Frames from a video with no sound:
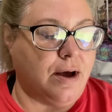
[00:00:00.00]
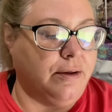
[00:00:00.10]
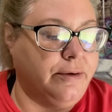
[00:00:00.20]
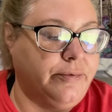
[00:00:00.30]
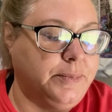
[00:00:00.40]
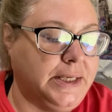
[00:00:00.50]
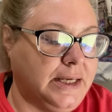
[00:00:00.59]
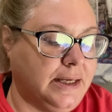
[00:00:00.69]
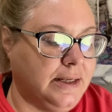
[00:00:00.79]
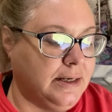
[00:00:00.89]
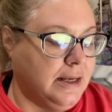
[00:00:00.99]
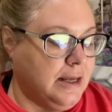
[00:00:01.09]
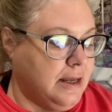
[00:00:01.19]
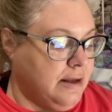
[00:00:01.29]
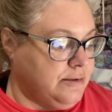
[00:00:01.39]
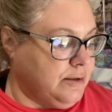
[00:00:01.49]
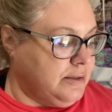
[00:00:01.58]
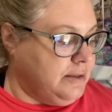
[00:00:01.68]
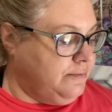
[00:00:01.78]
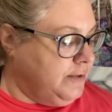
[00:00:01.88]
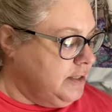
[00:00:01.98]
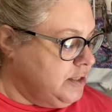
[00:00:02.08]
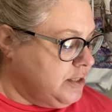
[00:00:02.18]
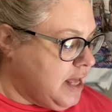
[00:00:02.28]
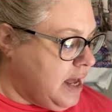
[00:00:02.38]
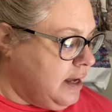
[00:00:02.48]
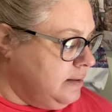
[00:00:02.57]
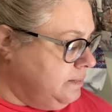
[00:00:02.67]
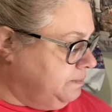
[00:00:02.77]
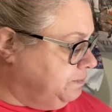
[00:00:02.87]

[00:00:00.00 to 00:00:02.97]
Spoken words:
all of them again. So I did finish that.